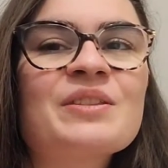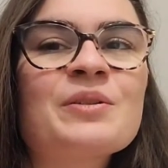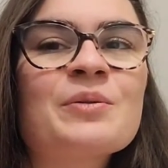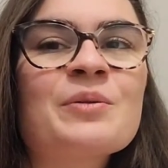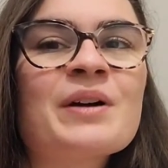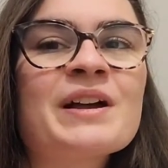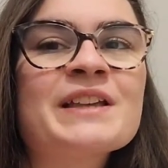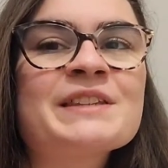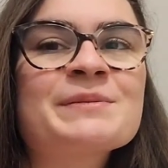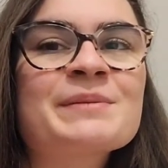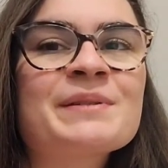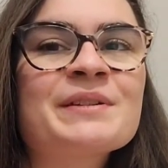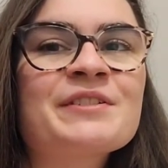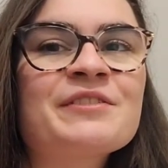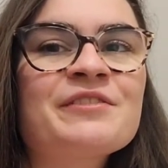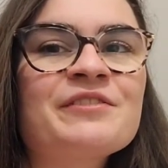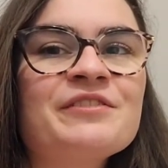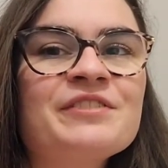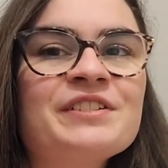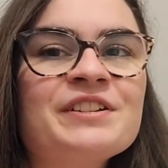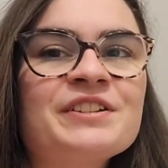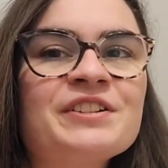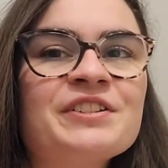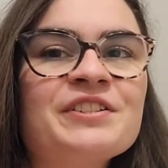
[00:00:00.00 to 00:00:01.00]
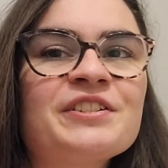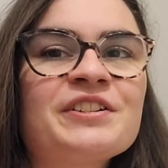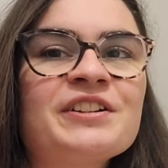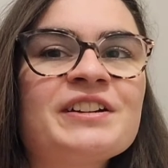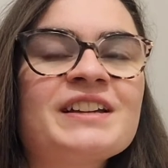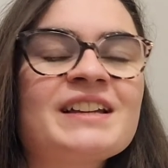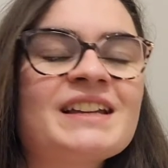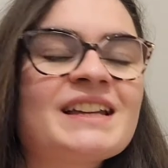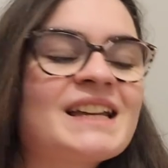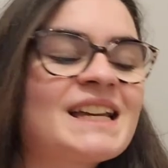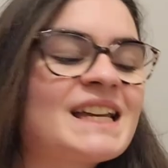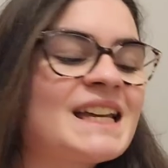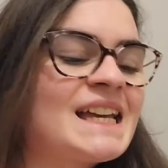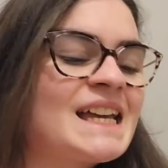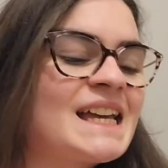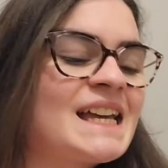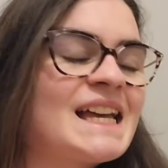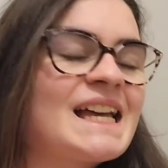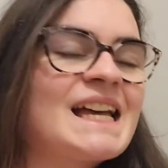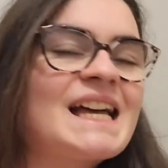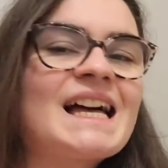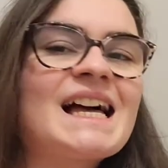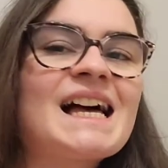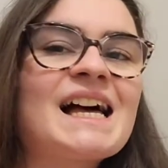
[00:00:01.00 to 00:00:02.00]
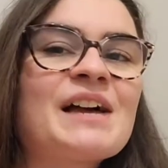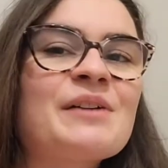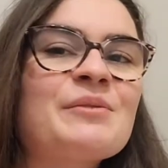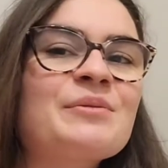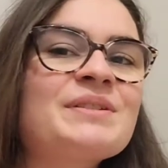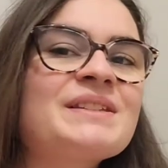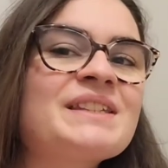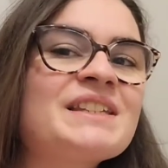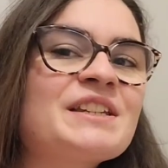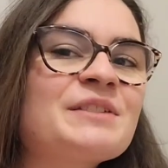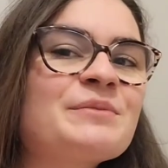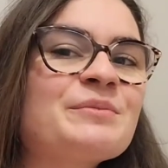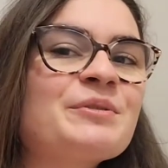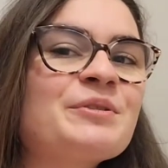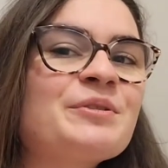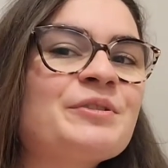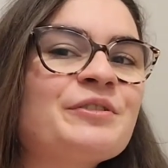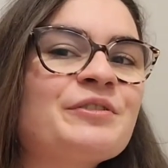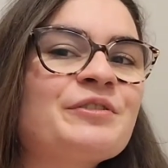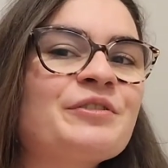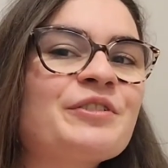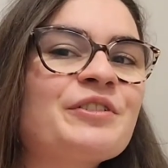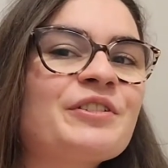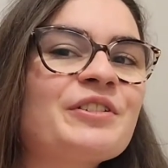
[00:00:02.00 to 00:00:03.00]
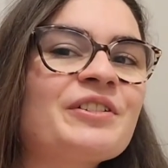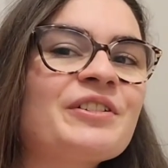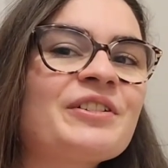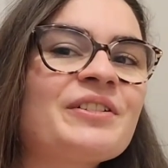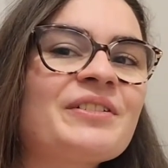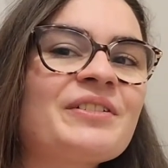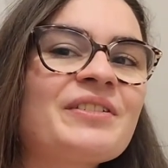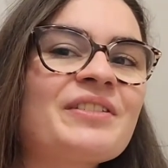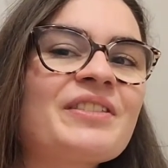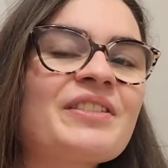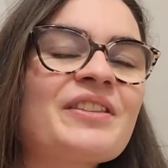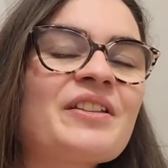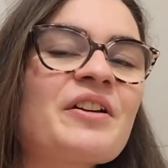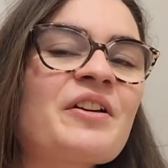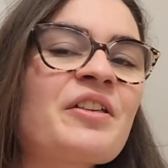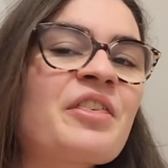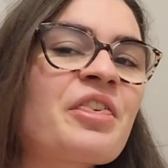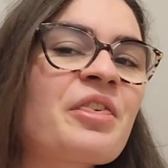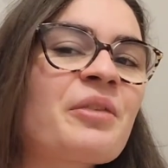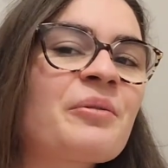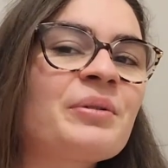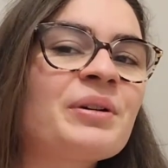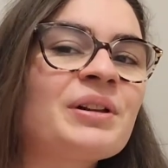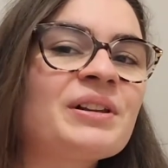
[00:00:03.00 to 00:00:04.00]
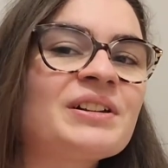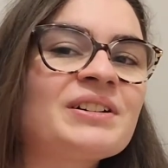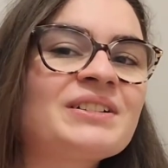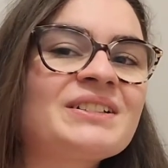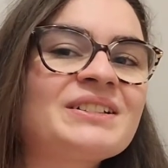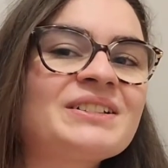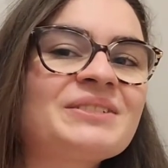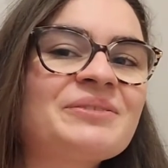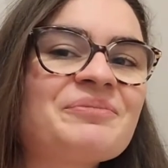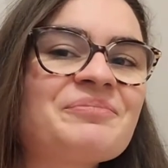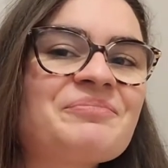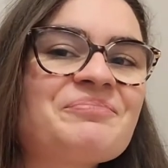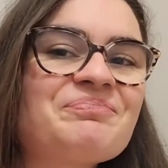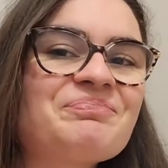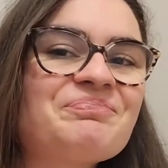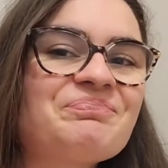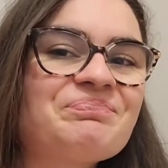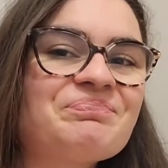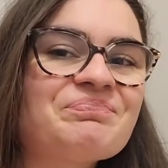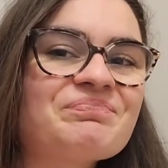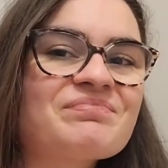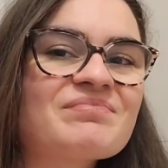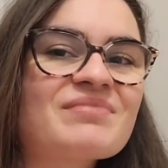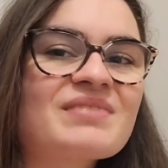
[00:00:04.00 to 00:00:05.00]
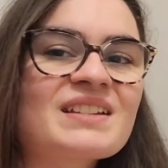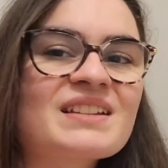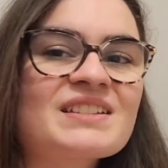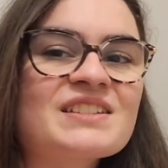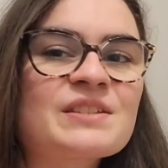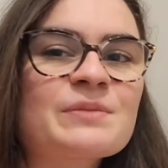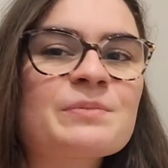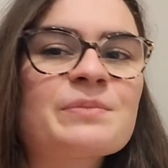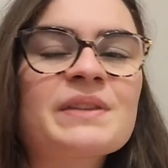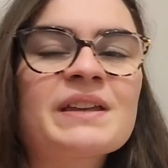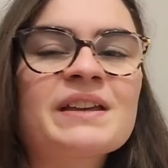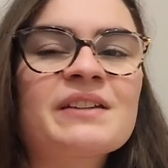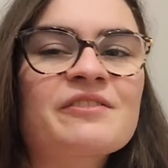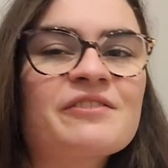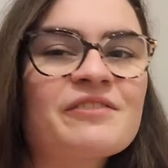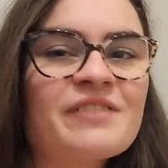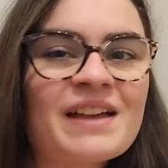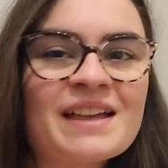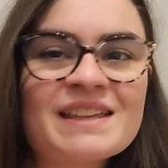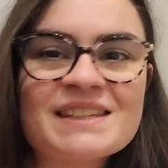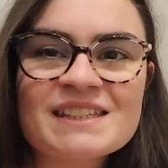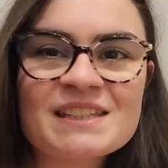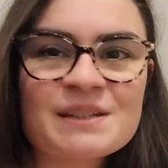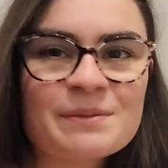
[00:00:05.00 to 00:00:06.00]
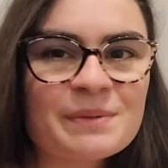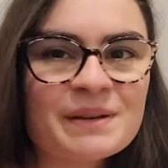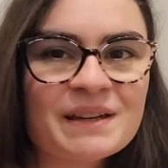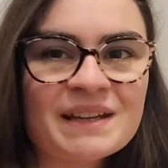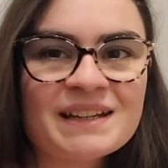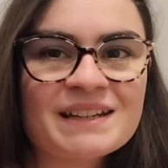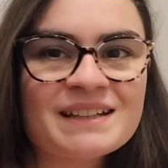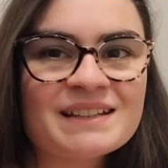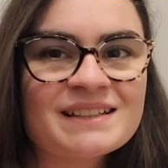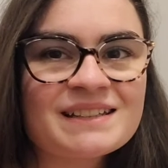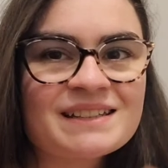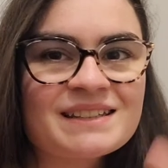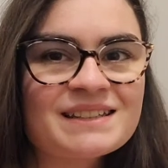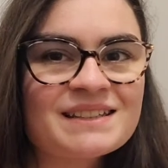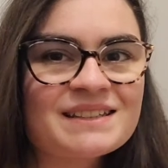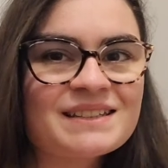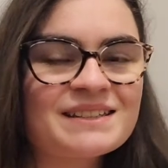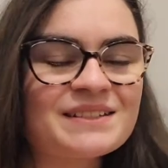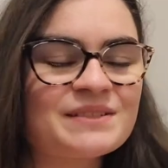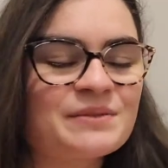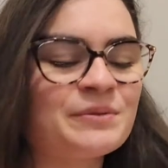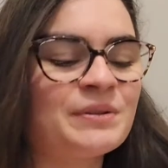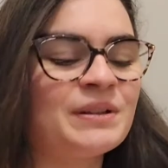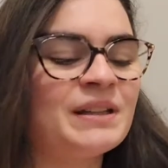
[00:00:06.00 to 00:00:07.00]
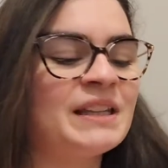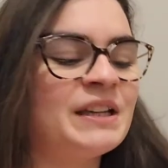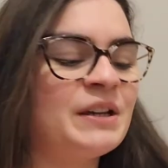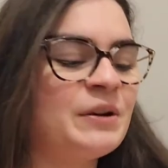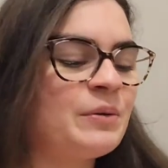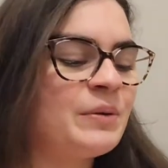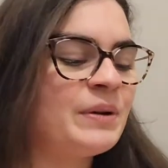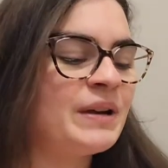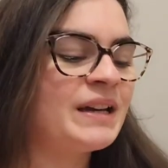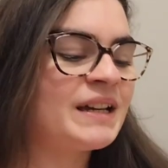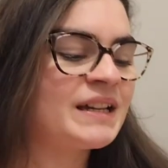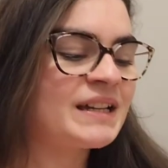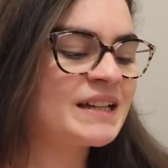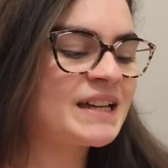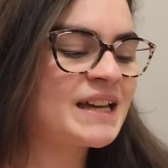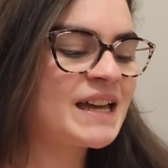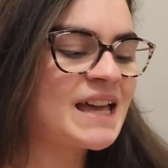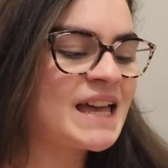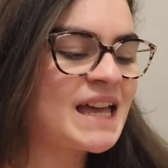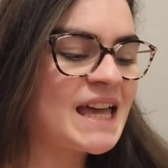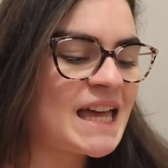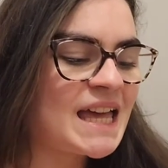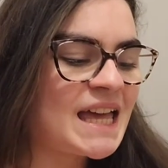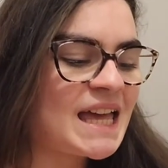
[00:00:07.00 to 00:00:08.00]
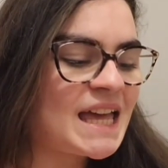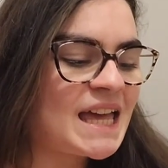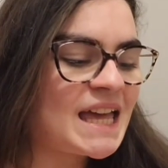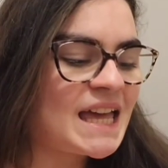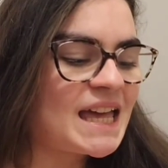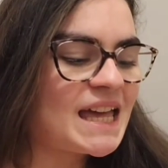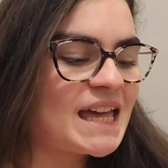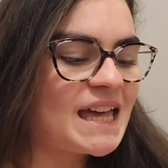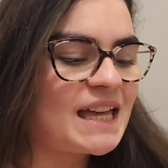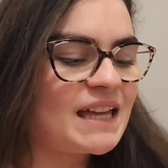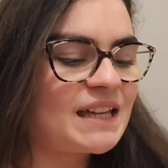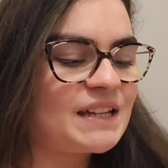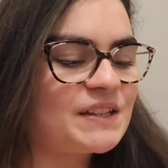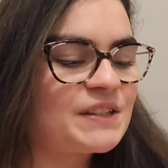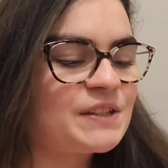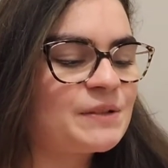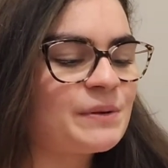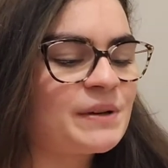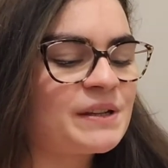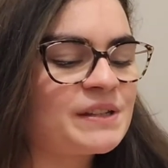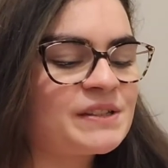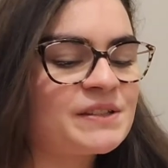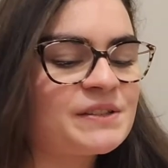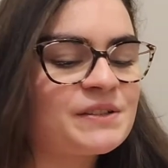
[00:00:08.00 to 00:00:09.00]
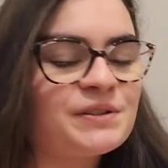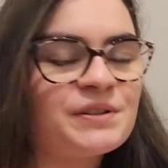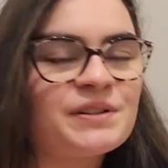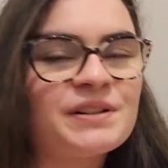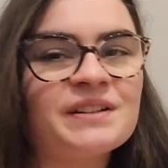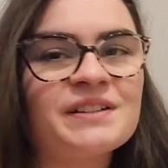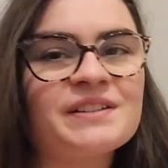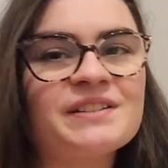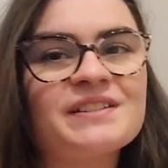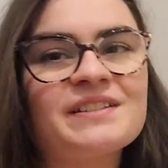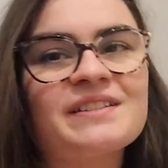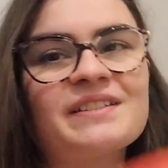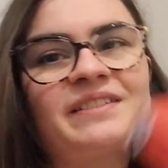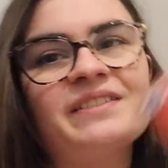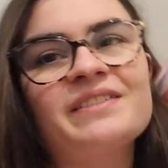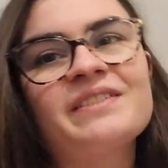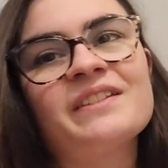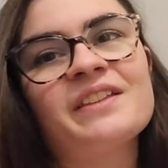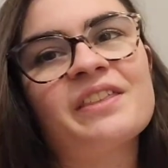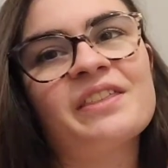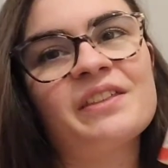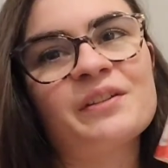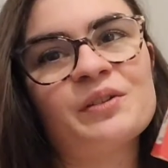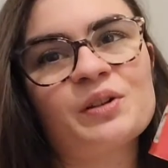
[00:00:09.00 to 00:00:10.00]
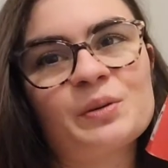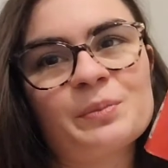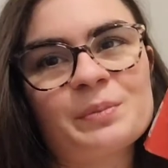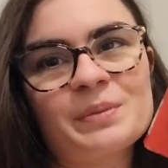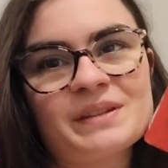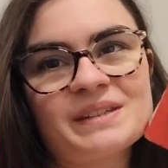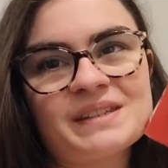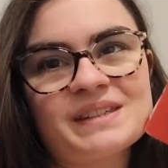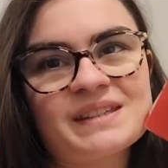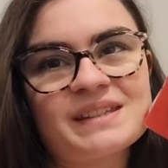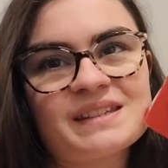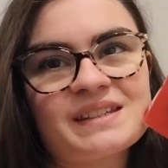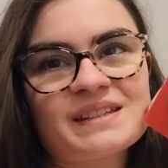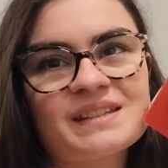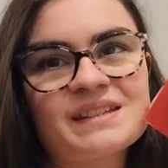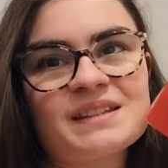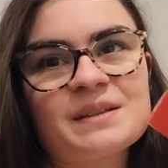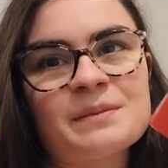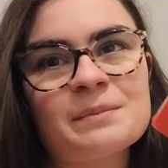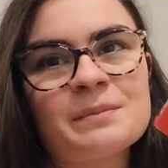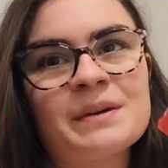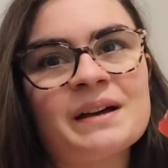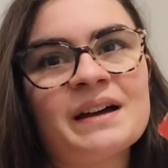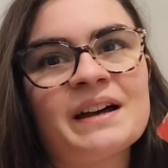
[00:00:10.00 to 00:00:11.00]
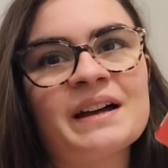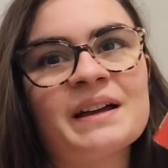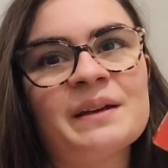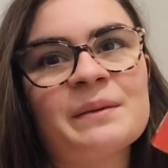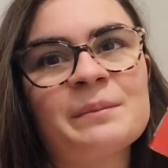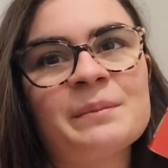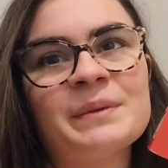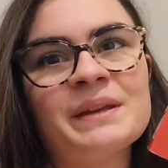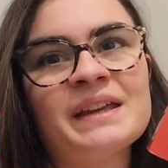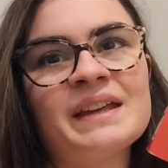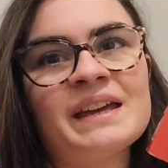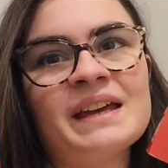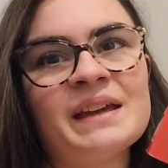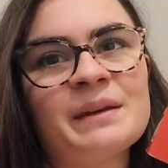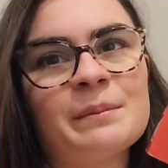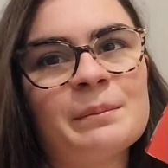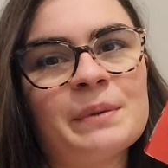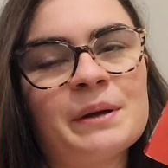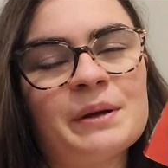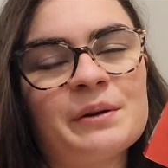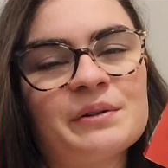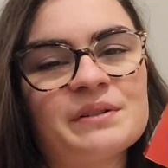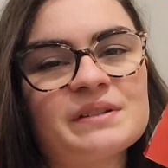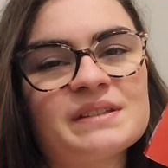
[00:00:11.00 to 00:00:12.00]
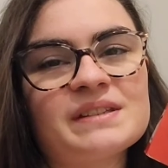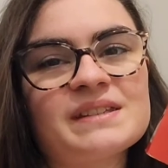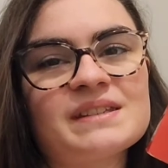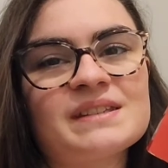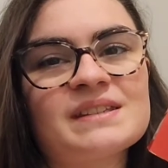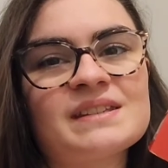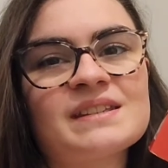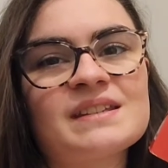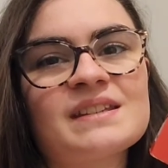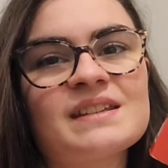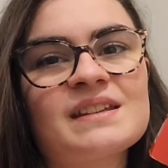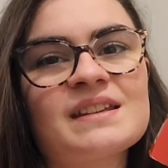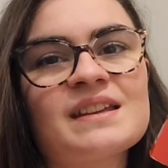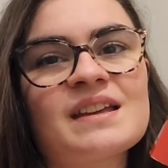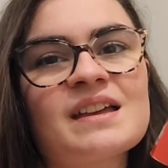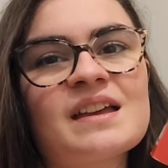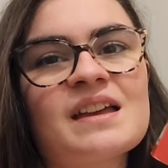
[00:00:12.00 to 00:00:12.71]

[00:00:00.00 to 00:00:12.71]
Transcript: The Wiseman's Fear, I was in the mood for a thriller, something fast-paced, really quick, and so I started The Therapist by B.A. Paris.